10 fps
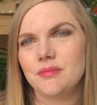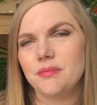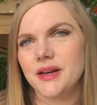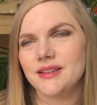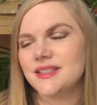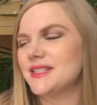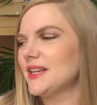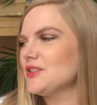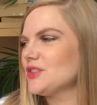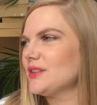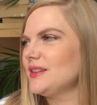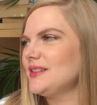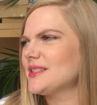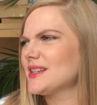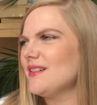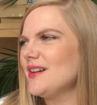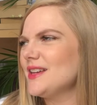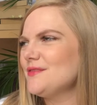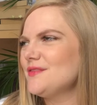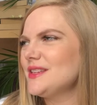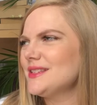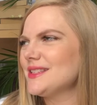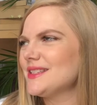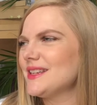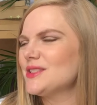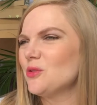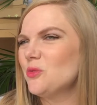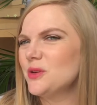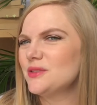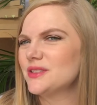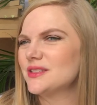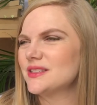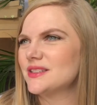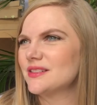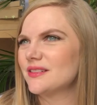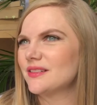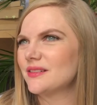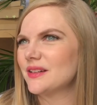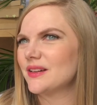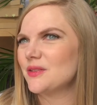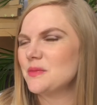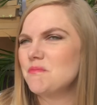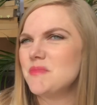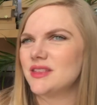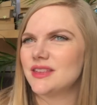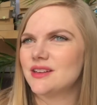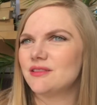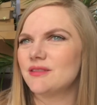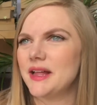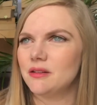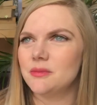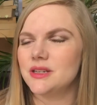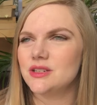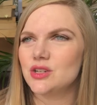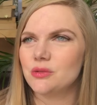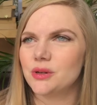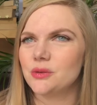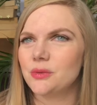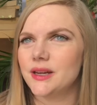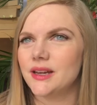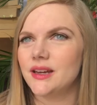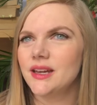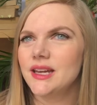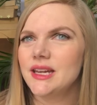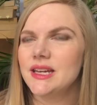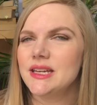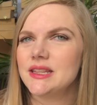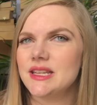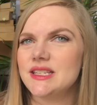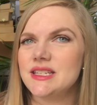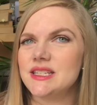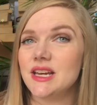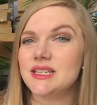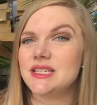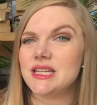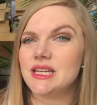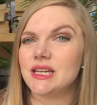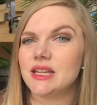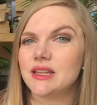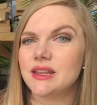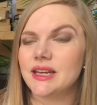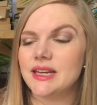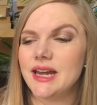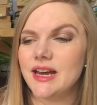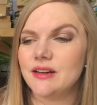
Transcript: but essentially it's kind of this, it's almost got a mythical element to it where there's this idea that